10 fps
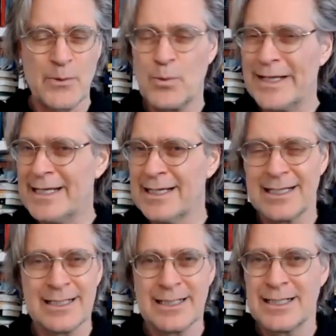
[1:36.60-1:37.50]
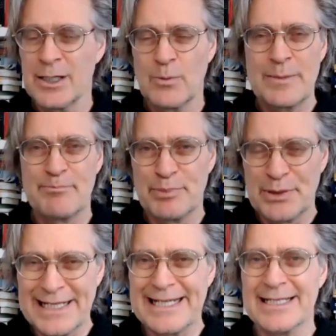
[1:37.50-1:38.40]
And we
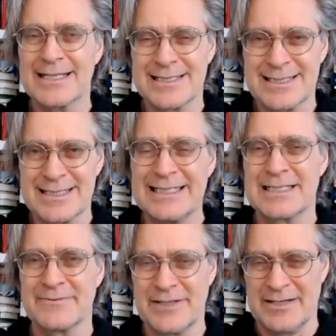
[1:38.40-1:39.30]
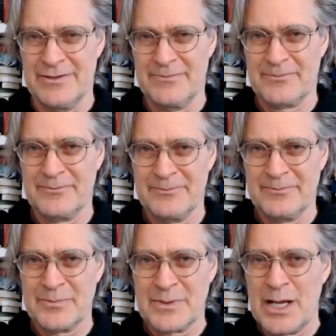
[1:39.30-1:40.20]
plant the seeds of love,
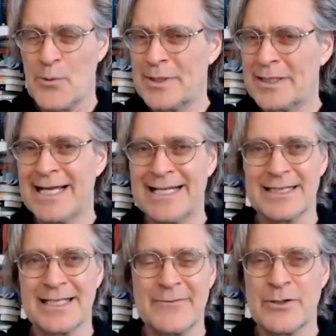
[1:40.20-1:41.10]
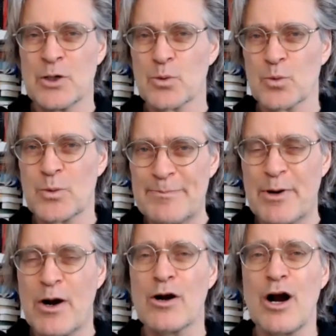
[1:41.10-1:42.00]
and we let love
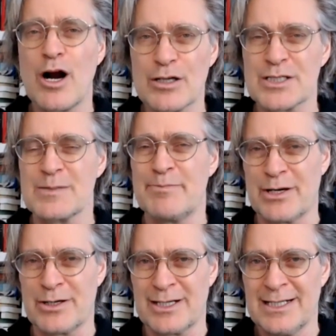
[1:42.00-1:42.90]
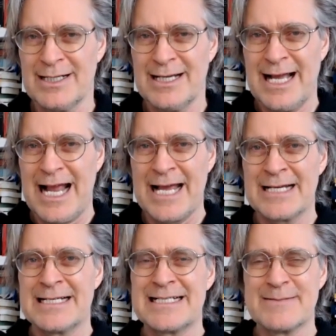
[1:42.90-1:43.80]
rip our hearts apart
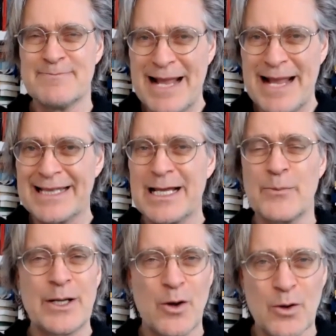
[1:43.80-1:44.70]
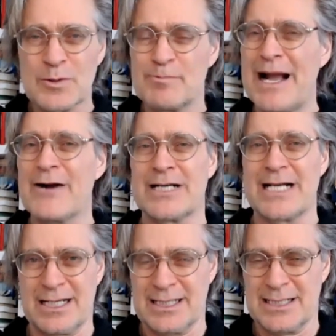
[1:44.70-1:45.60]
and demand that we hold
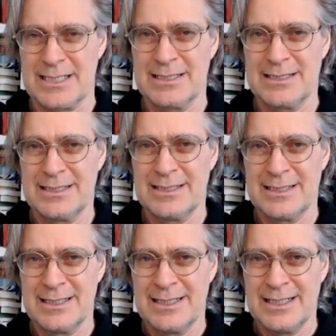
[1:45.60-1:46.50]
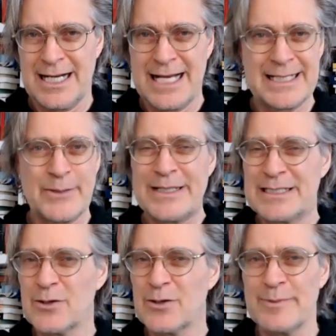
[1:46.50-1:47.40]
paradox, and that
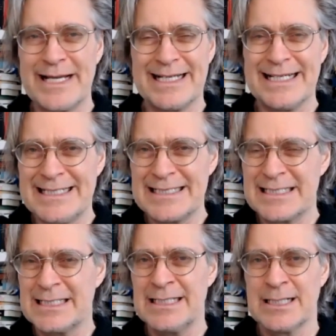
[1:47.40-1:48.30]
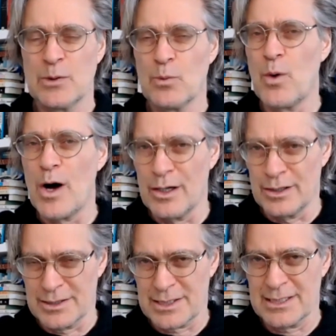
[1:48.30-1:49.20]
we don't make easy
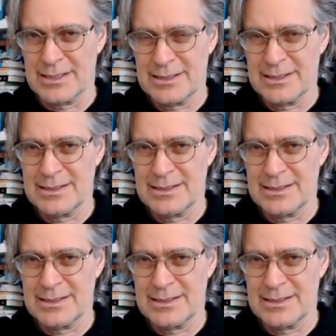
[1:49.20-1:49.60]
walls,